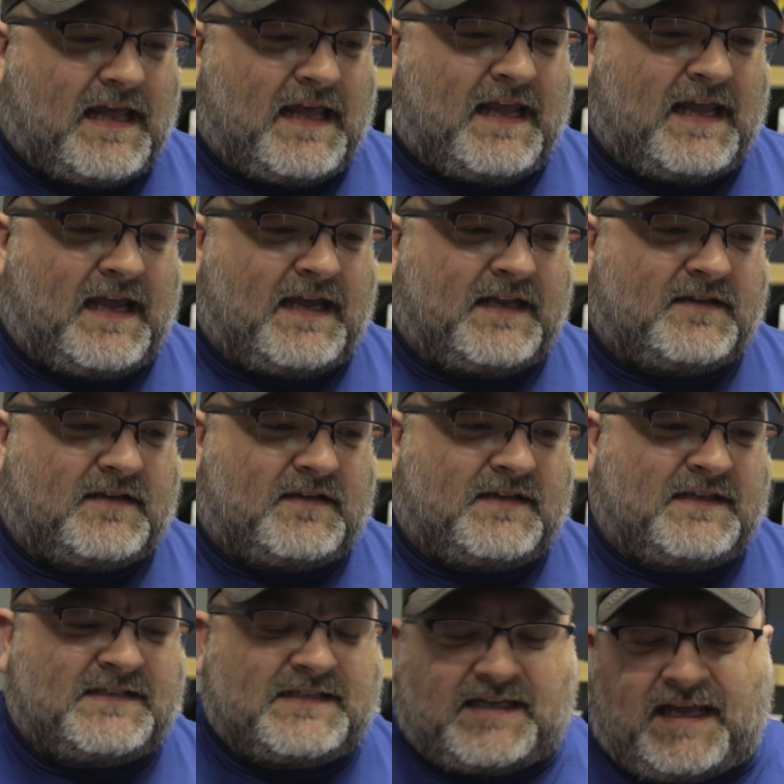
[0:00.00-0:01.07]
And
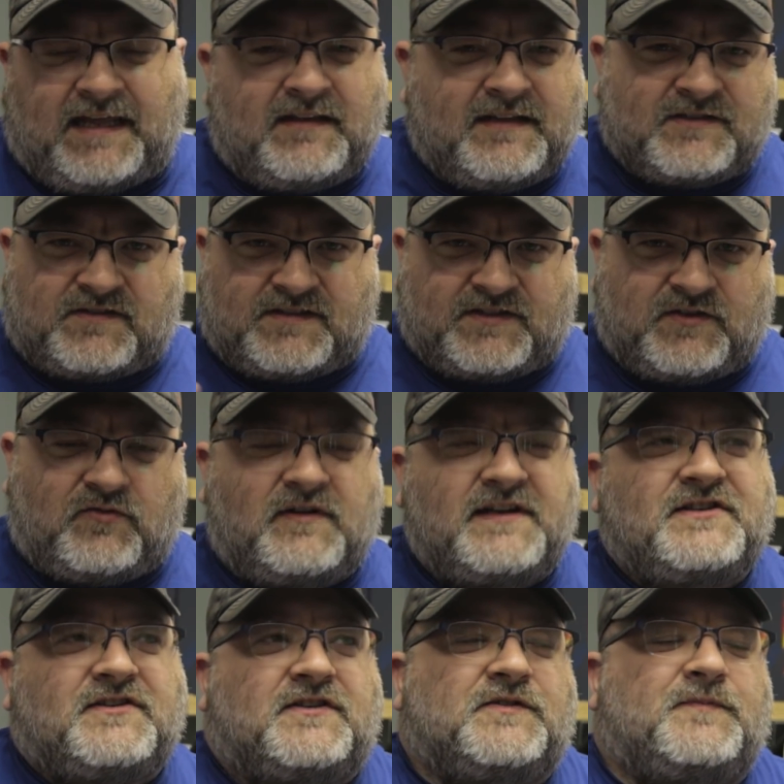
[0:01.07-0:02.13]
these aliens, these
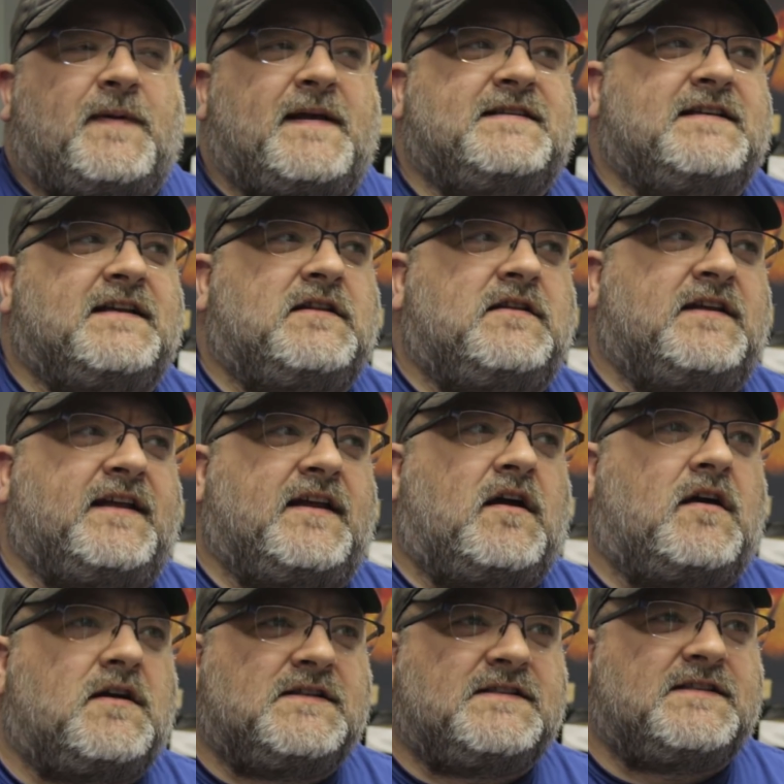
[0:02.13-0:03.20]
creatures, basically
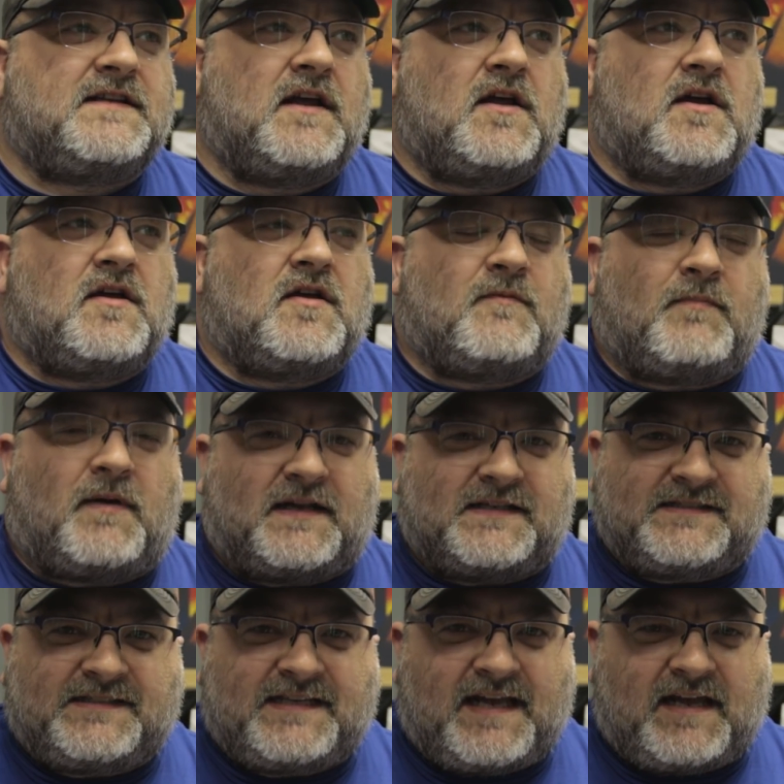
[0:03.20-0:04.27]
hunt by
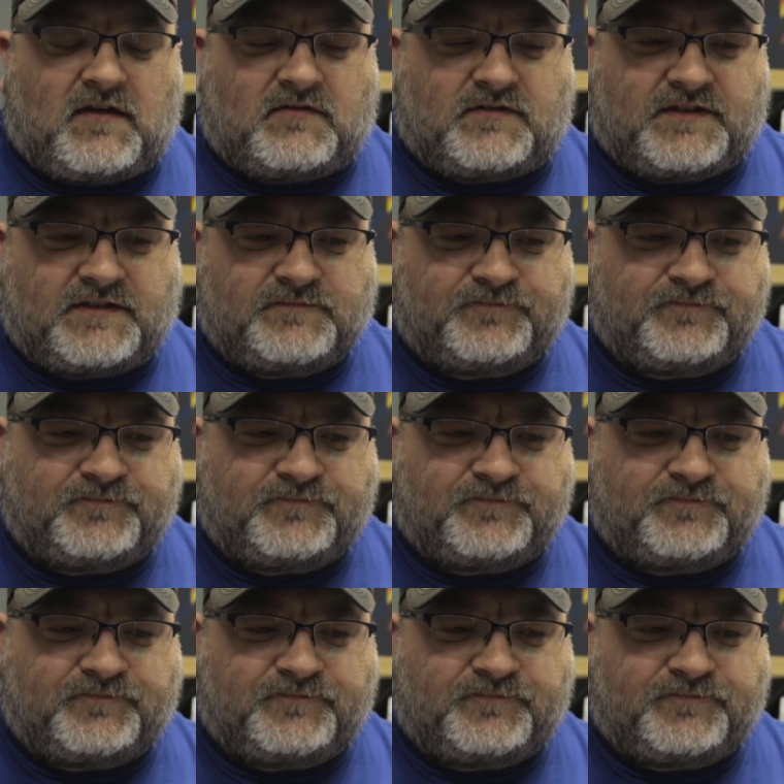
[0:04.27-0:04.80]
sound.